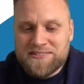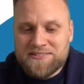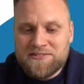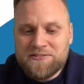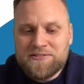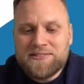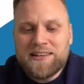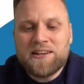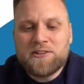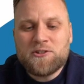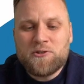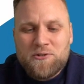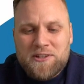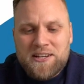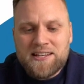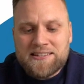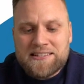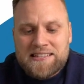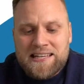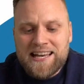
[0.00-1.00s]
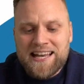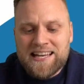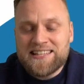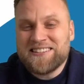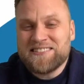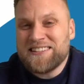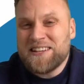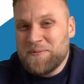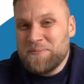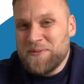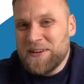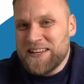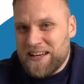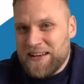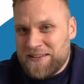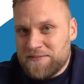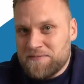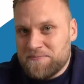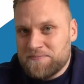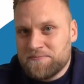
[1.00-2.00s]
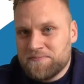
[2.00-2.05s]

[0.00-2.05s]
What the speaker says: then you need the XL plan.